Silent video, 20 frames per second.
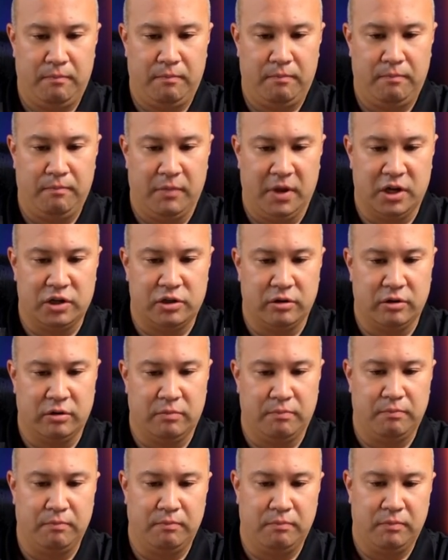make sure
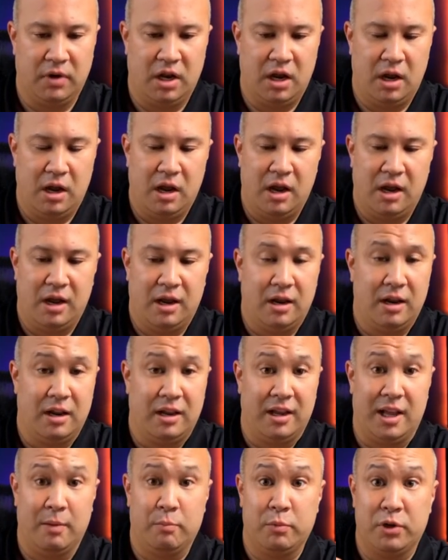
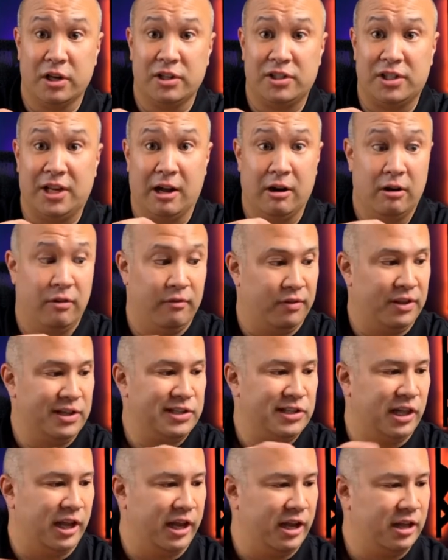keep dust out of this
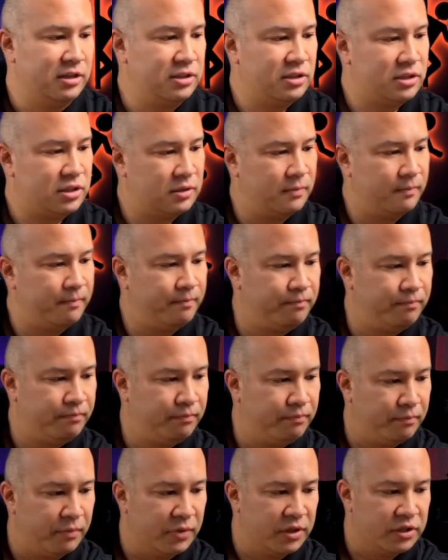lens.
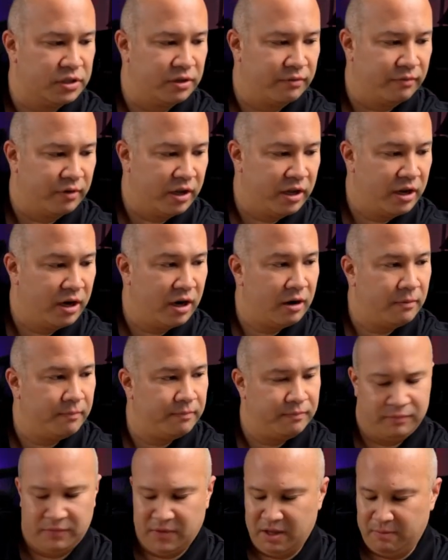Put this over here.
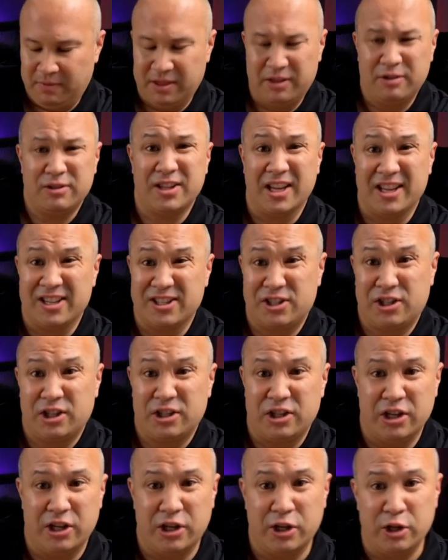And there's like such
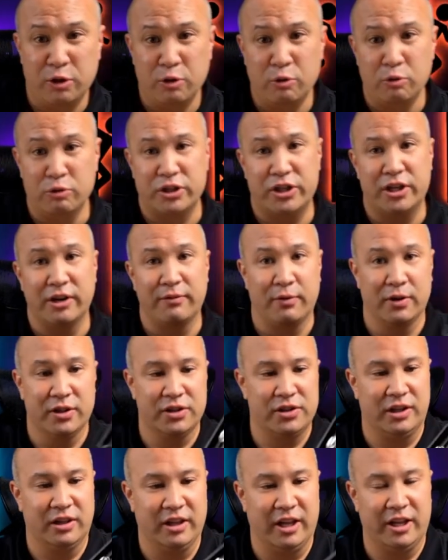a huge difference
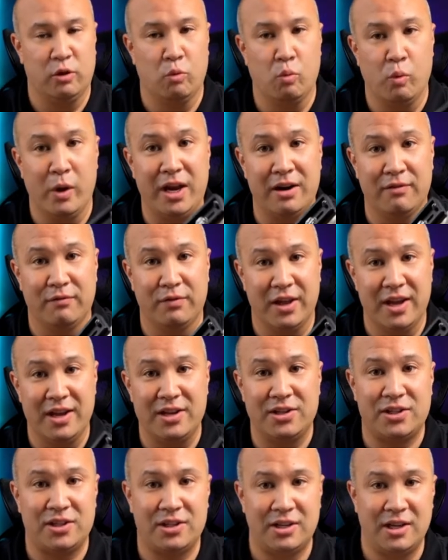in like the weight of
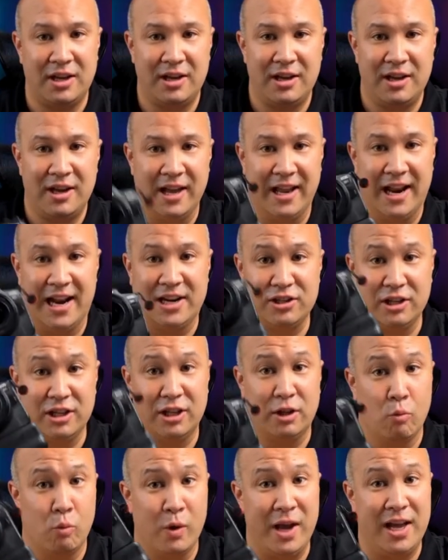this and actually the
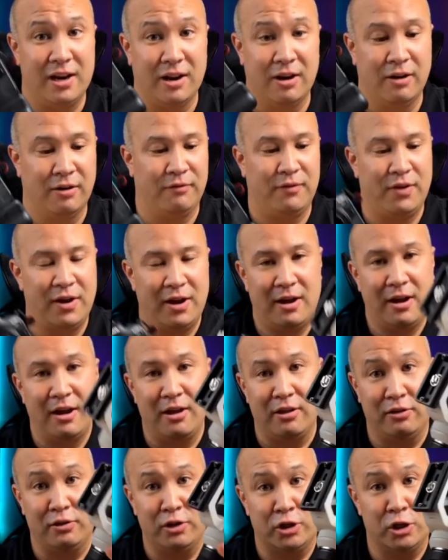weight of
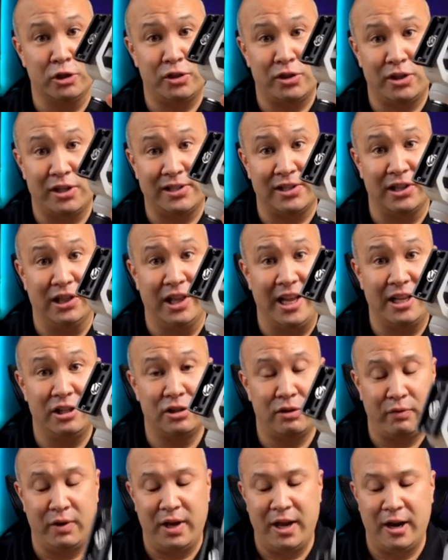just this lens
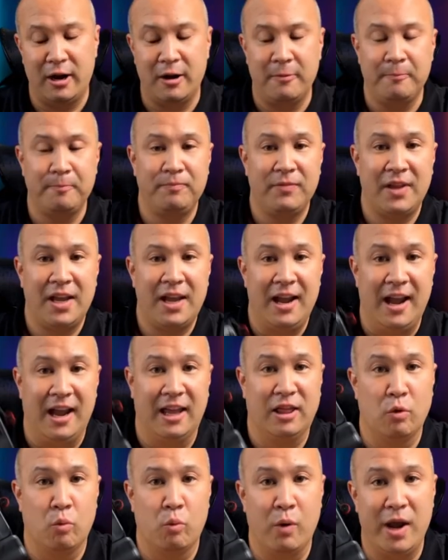over here and
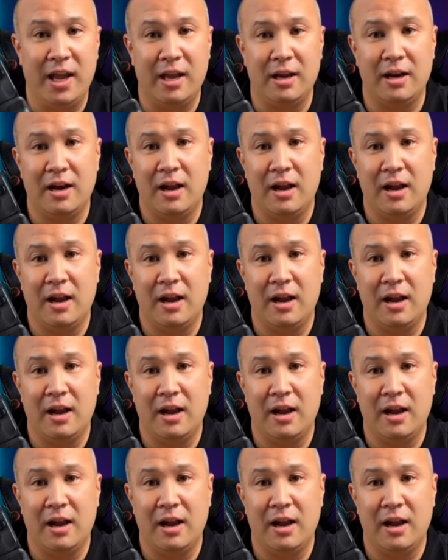the weight